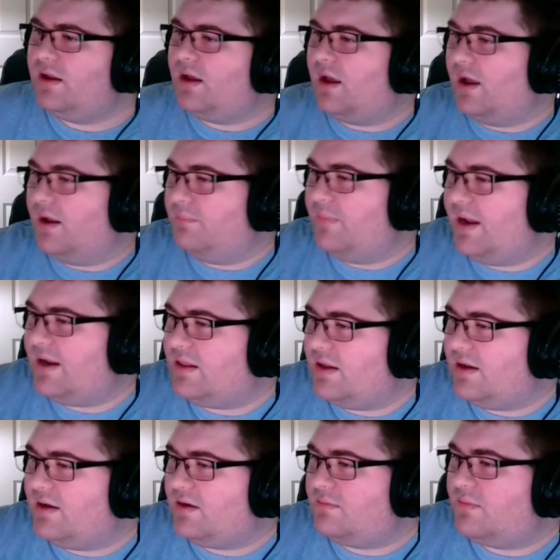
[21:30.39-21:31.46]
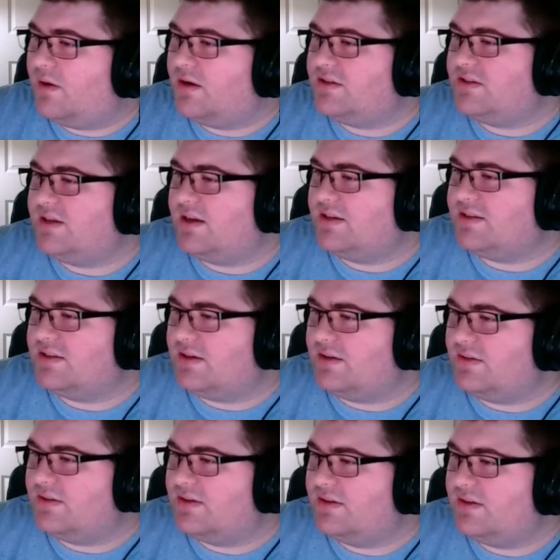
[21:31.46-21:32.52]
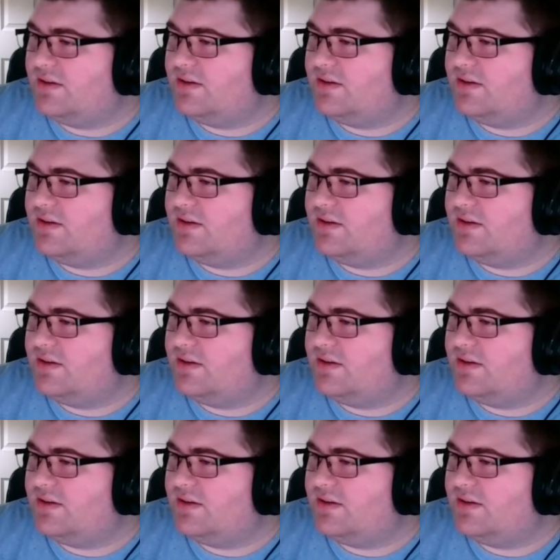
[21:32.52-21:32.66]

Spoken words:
Megla, Martin, how's it going?